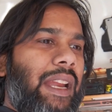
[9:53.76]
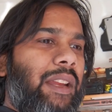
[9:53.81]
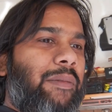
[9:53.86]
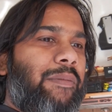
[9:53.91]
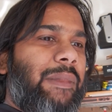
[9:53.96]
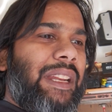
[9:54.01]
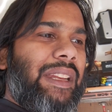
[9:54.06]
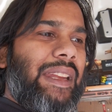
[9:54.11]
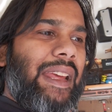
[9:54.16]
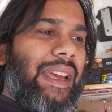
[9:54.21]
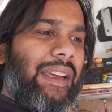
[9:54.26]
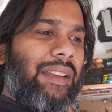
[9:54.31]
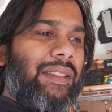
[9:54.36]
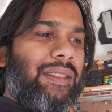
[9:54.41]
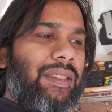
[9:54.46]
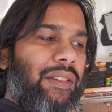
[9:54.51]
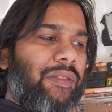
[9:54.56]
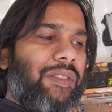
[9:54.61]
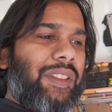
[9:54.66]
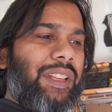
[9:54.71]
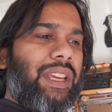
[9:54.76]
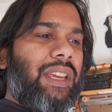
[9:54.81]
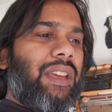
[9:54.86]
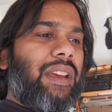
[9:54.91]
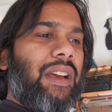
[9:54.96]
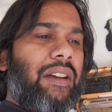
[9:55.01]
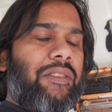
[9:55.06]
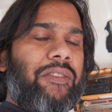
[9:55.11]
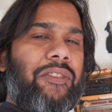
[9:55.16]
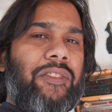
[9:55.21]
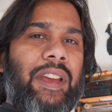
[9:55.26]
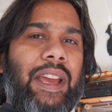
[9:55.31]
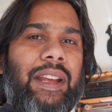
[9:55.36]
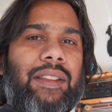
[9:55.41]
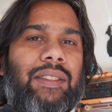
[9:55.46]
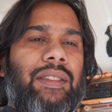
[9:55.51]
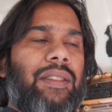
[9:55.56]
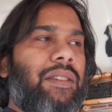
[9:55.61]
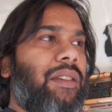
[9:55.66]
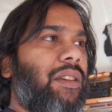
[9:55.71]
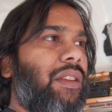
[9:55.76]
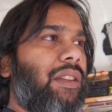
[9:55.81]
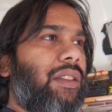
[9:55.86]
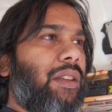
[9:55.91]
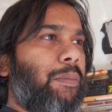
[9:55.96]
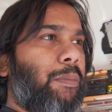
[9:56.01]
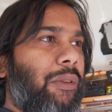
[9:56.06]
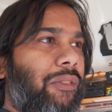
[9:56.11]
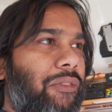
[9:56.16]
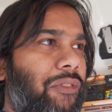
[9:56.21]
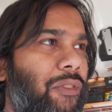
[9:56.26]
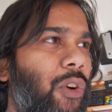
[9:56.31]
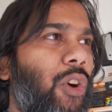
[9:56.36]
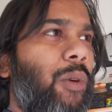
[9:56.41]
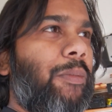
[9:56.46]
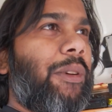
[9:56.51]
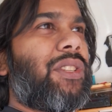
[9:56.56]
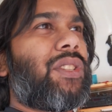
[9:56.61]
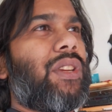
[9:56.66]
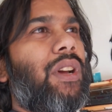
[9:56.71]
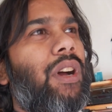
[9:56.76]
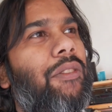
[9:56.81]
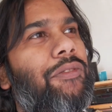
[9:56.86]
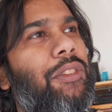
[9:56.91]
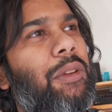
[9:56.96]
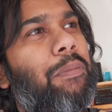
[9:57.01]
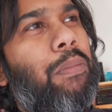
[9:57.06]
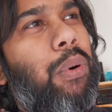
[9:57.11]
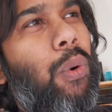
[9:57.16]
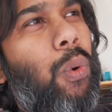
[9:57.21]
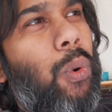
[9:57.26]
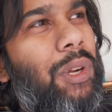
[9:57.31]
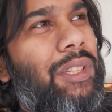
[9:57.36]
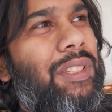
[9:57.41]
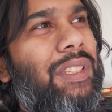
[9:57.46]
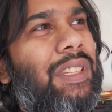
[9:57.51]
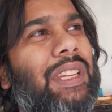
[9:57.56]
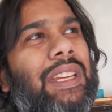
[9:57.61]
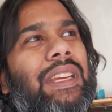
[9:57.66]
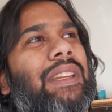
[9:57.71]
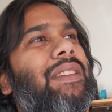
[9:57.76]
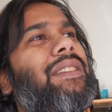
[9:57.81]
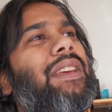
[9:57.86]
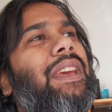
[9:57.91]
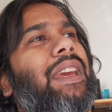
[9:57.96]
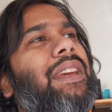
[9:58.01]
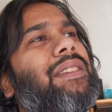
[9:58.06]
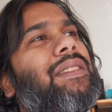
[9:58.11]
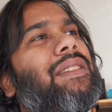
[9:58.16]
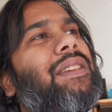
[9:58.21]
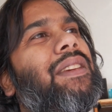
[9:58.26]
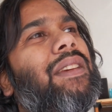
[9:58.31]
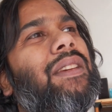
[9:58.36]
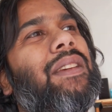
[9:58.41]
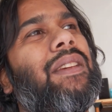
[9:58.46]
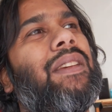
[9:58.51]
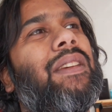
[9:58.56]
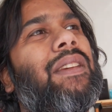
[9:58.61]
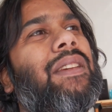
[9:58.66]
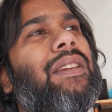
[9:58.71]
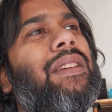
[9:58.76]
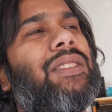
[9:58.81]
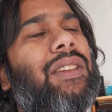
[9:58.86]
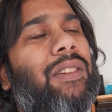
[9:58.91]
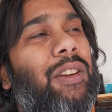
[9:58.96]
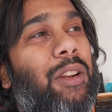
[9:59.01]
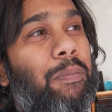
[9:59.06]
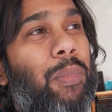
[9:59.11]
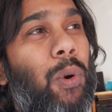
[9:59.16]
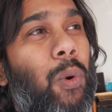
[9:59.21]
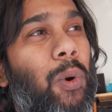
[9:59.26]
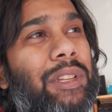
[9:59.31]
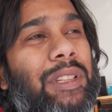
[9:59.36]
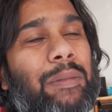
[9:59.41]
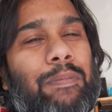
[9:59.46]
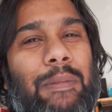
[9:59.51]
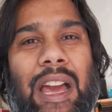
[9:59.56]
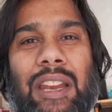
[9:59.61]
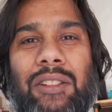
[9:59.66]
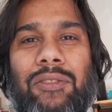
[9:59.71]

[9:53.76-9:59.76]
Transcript: that it may negatively affect the performance of the ported intakes, sorry, the ported